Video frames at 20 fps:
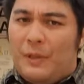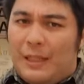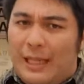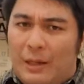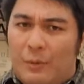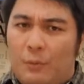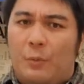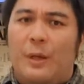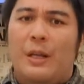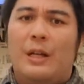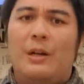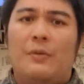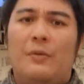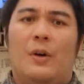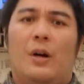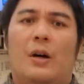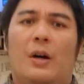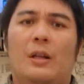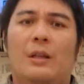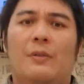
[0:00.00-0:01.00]
get rid
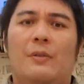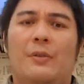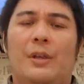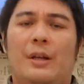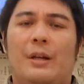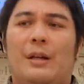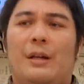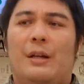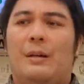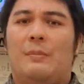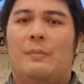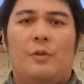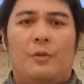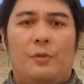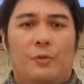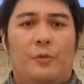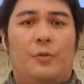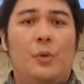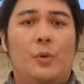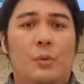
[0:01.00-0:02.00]
of all of the um,
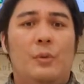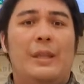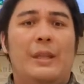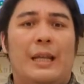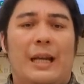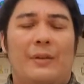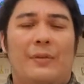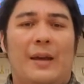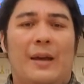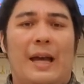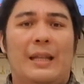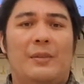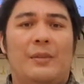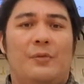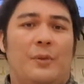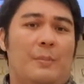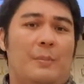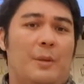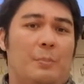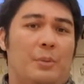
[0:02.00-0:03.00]
food that I've had
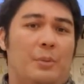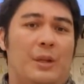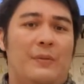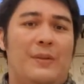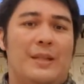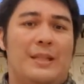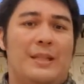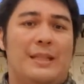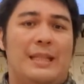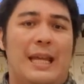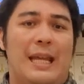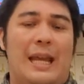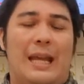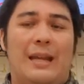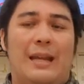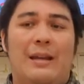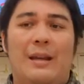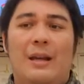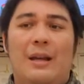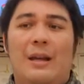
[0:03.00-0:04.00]
from the previous
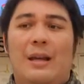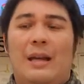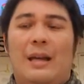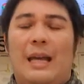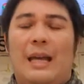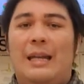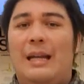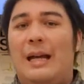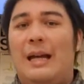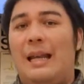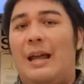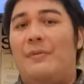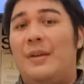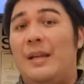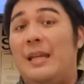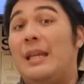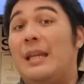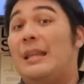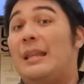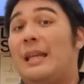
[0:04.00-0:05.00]
day and not have
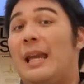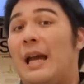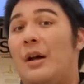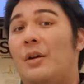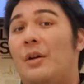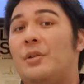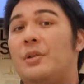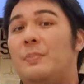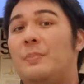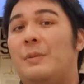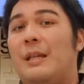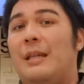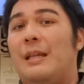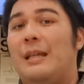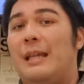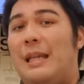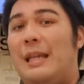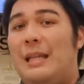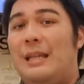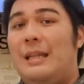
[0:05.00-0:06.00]
anything else
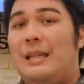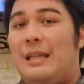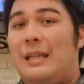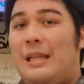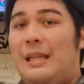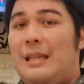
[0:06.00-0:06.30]
being in,